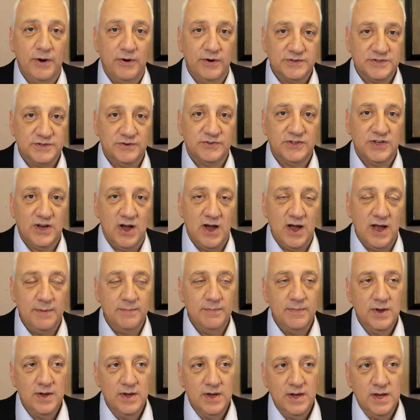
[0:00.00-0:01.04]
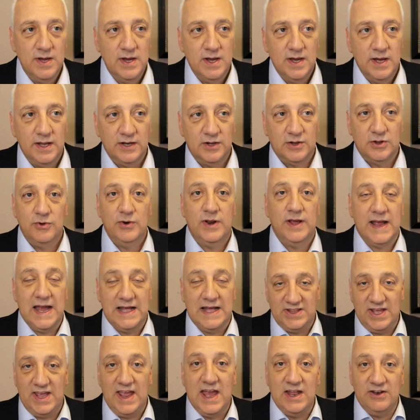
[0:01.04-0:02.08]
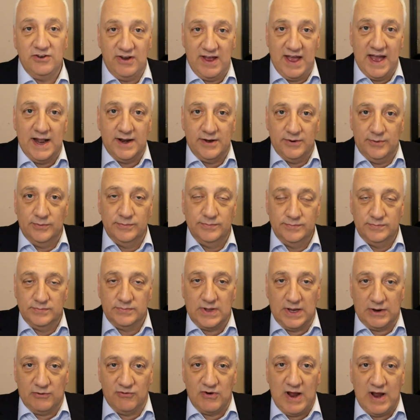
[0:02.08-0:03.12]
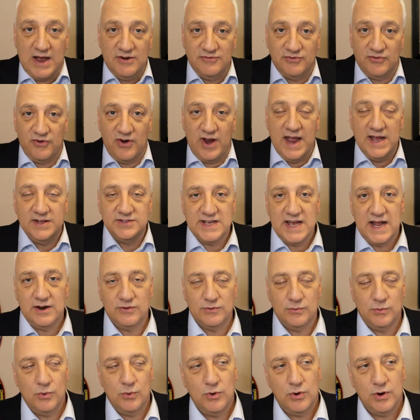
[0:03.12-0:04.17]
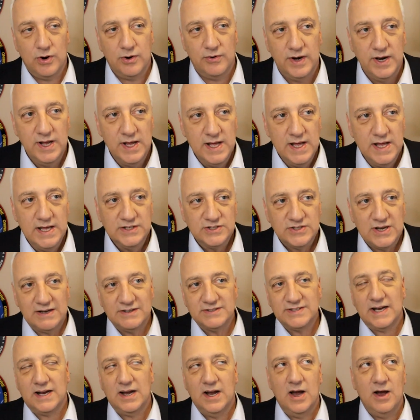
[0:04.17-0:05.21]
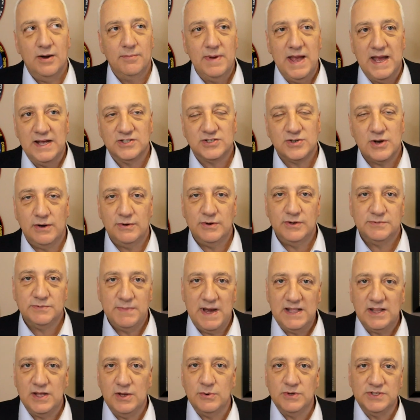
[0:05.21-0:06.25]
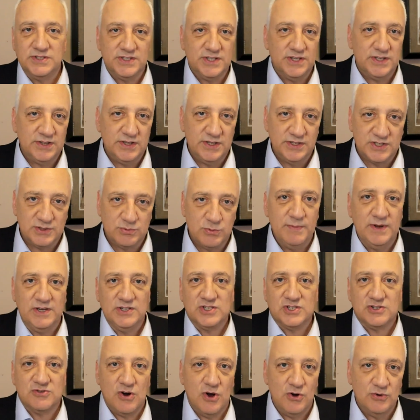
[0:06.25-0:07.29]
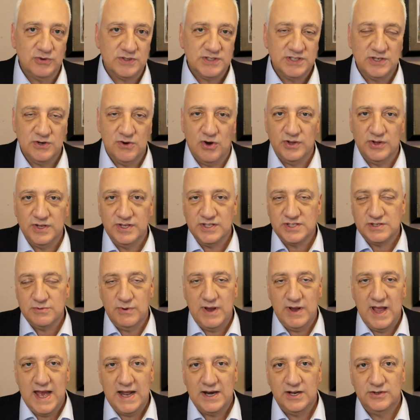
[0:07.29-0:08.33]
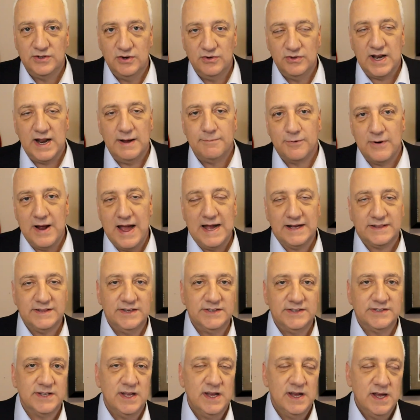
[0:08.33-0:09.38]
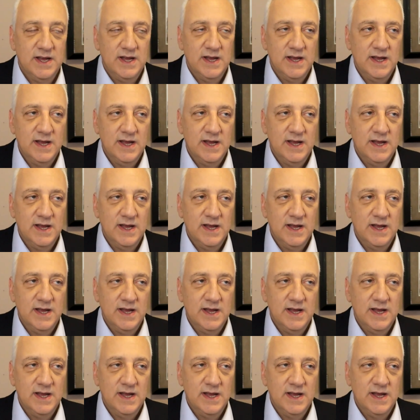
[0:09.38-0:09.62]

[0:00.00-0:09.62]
periods of time, including at the end, you had to like have your hands out of the water. So I was like, oh man. So it was mainly was the, the swimming strokes and all this we had to do that I practiced.